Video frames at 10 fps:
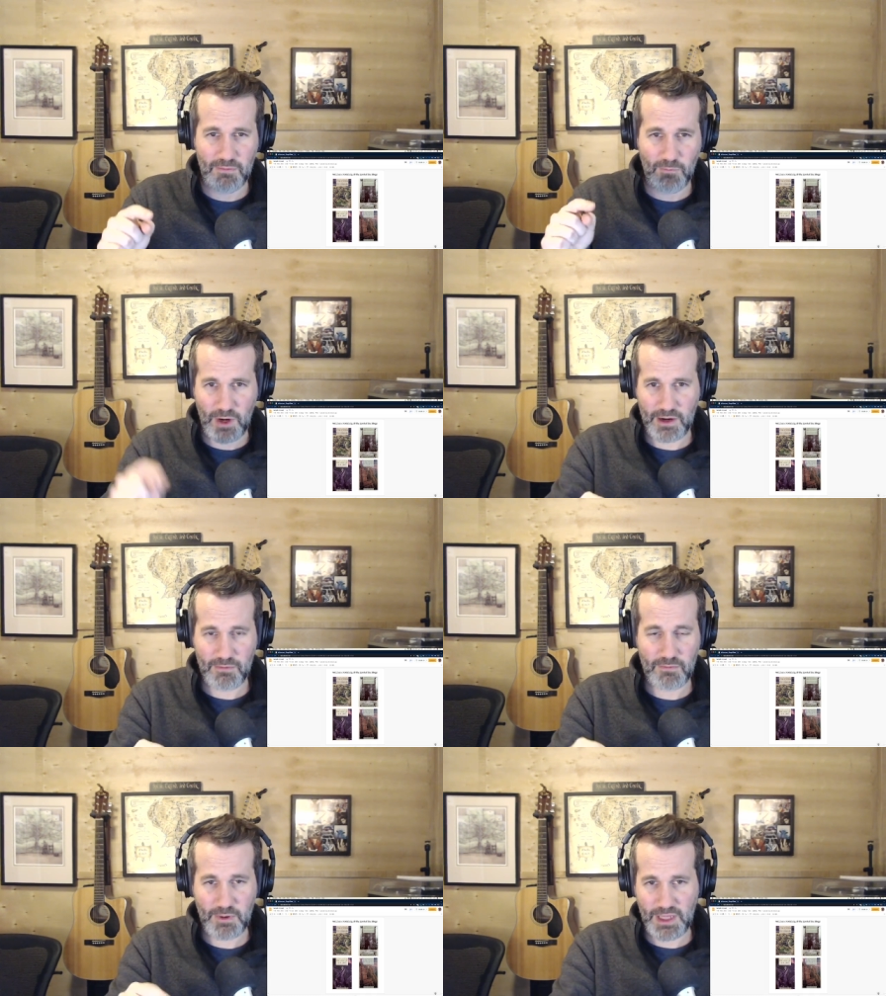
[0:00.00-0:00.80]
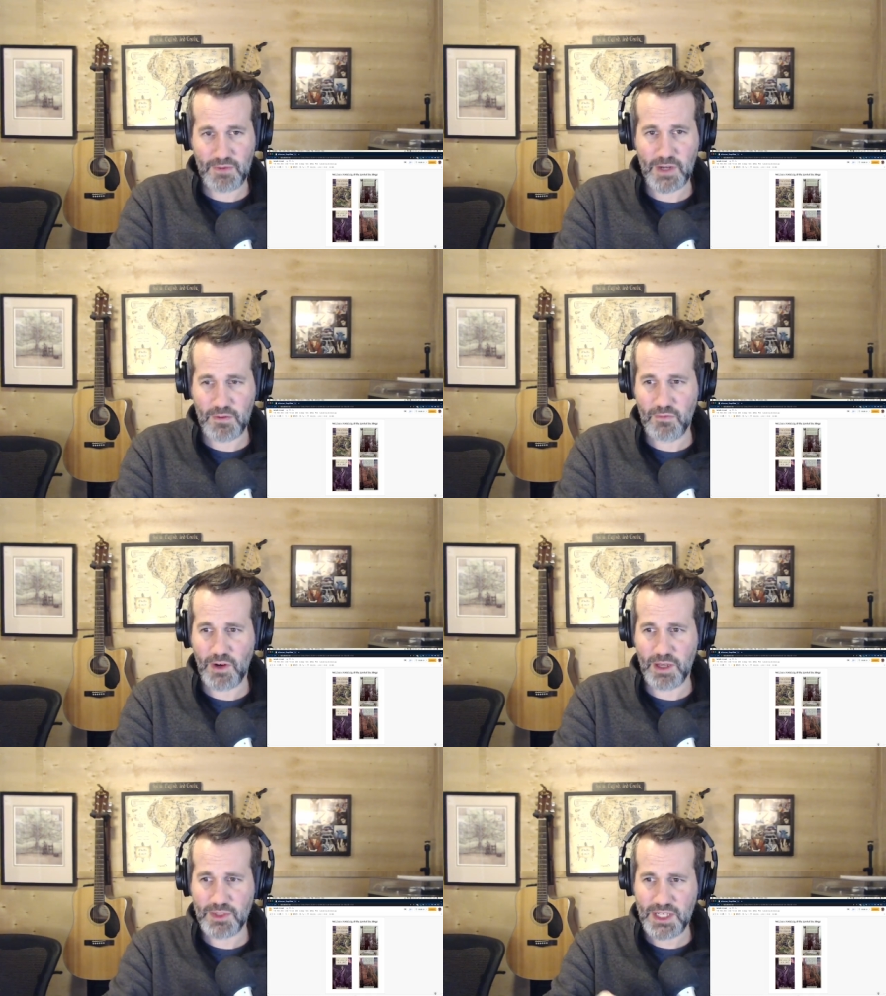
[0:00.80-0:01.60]
where we left off in
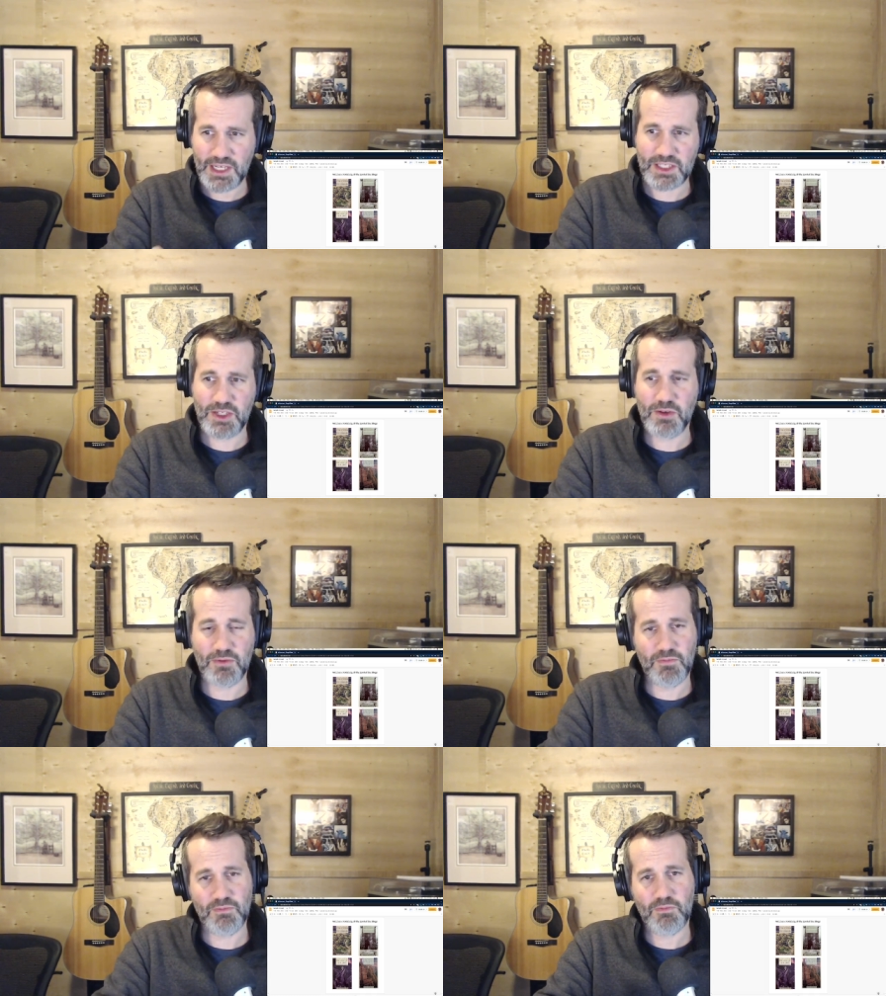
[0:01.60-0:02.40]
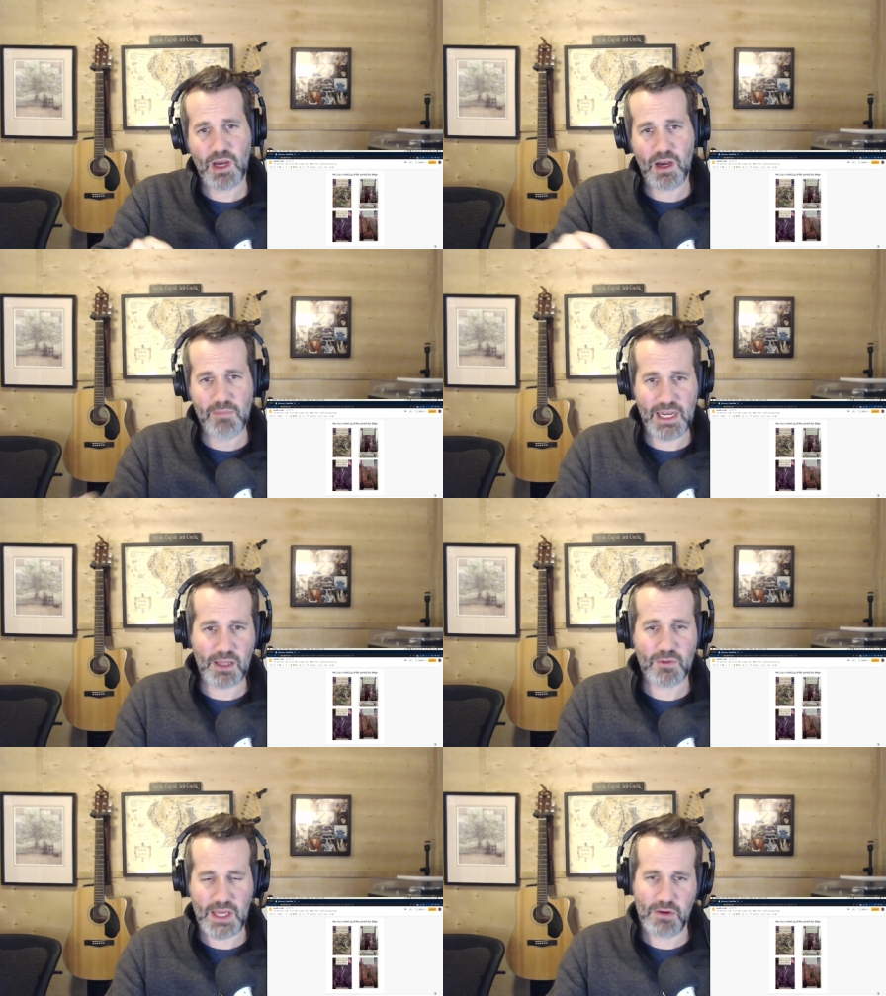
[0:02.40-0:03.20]
Volume 6 to uh, meeting
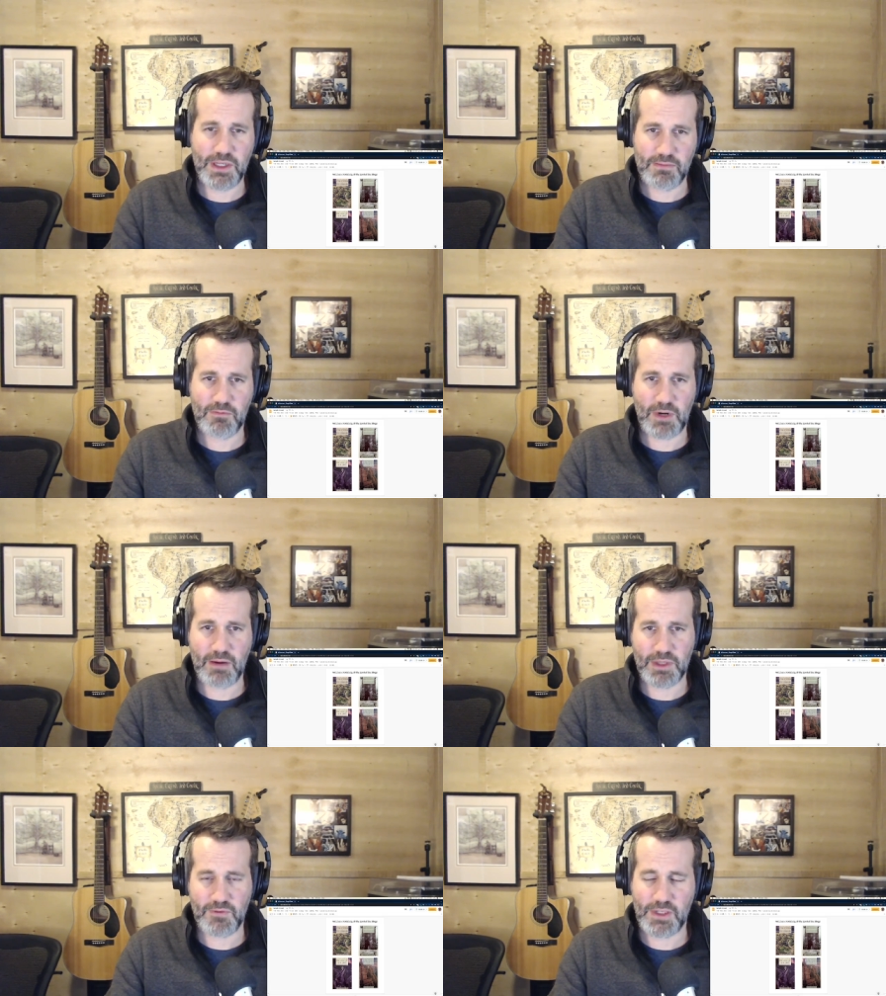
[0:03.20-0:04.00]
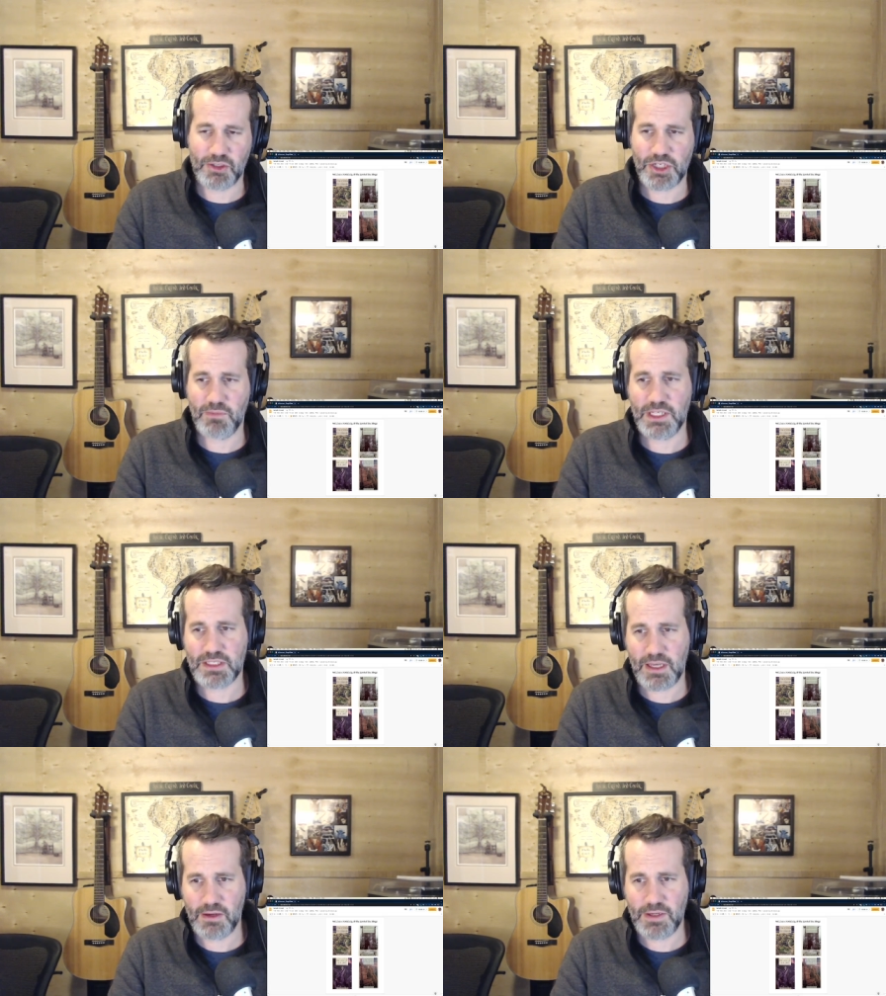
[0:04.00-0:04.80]
Theoden, right when the Fellowship meets
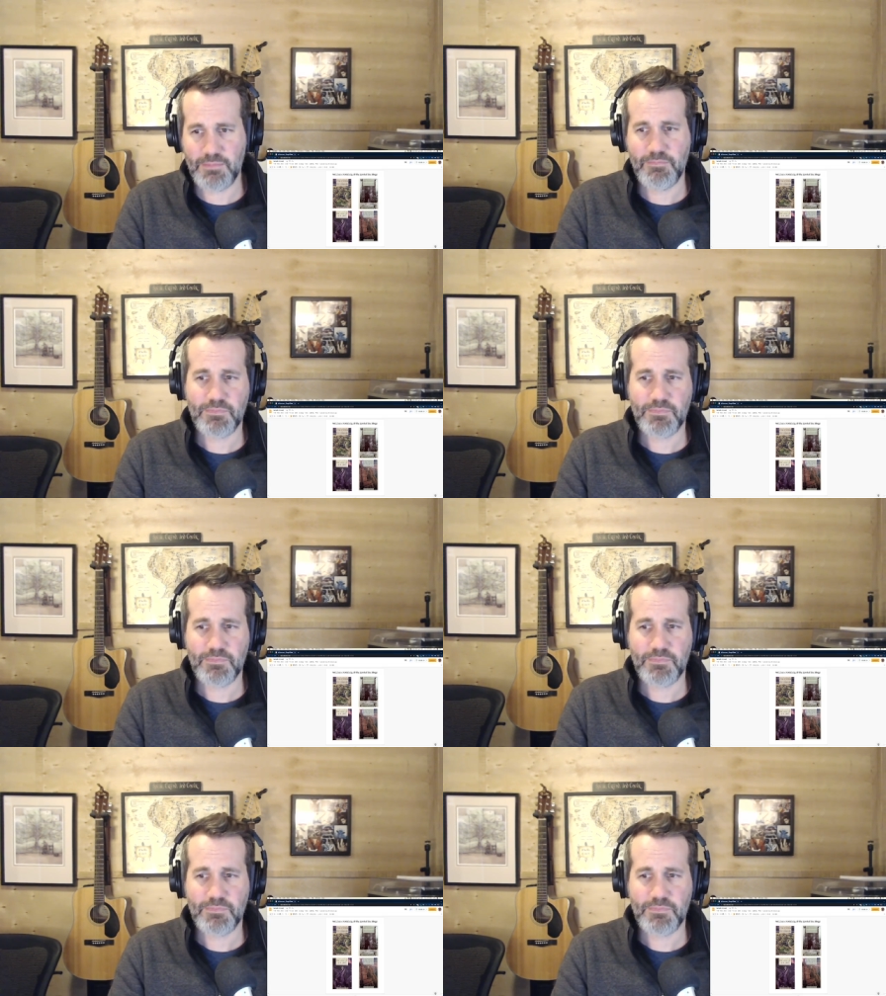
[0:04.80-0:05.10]
Theoden.